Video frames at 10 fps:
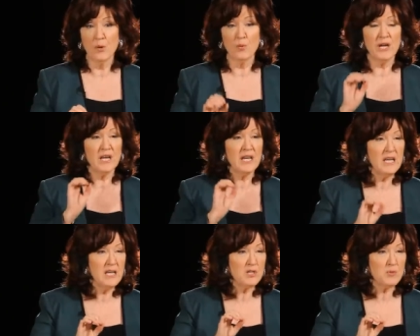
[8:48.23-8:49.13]
where
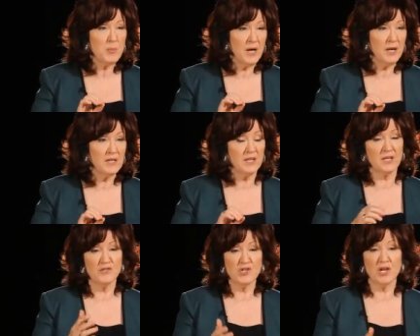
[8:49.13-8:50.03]
each partner
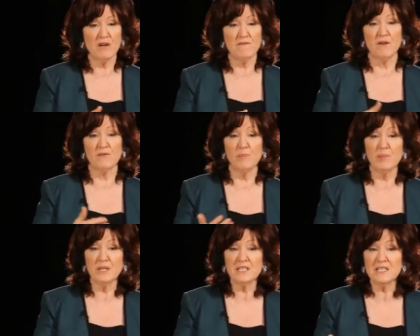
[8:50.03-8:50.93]
can share
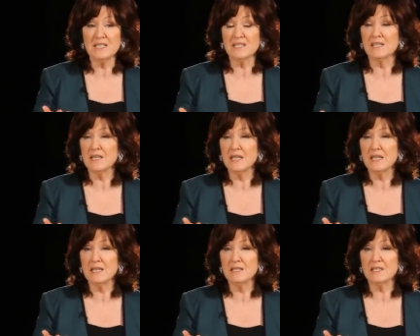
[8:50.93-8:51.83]
vulnerabilities and
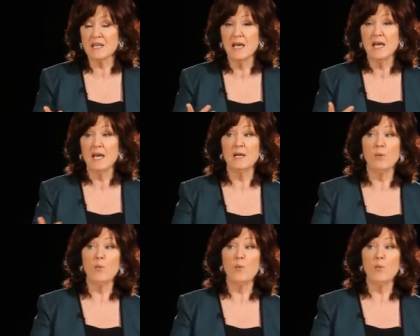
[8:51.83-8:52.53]
needs in a